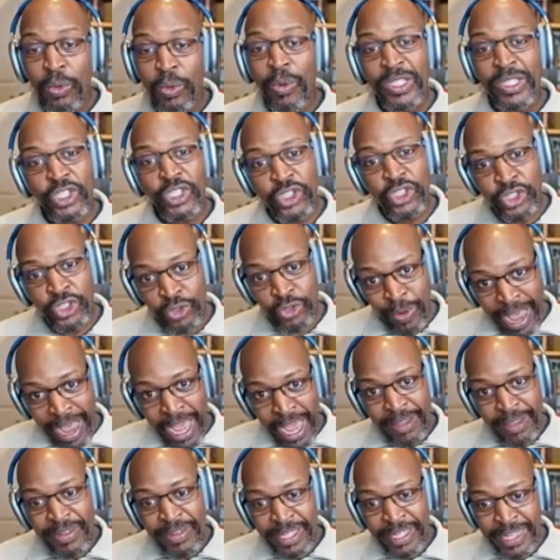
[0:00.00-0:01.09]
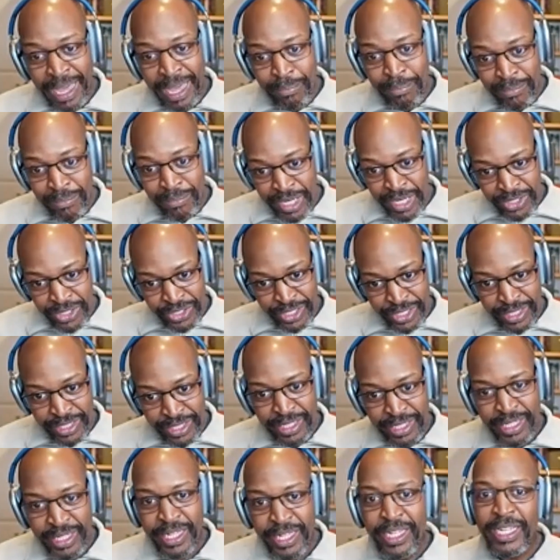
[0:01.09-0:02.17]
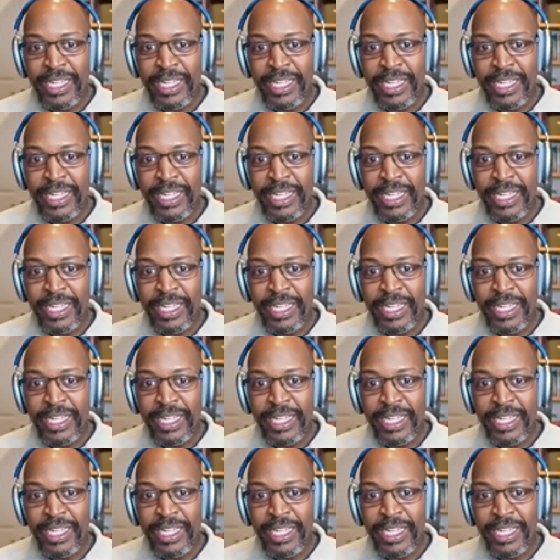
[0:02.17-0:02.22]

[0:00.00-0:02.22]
what's driving that mission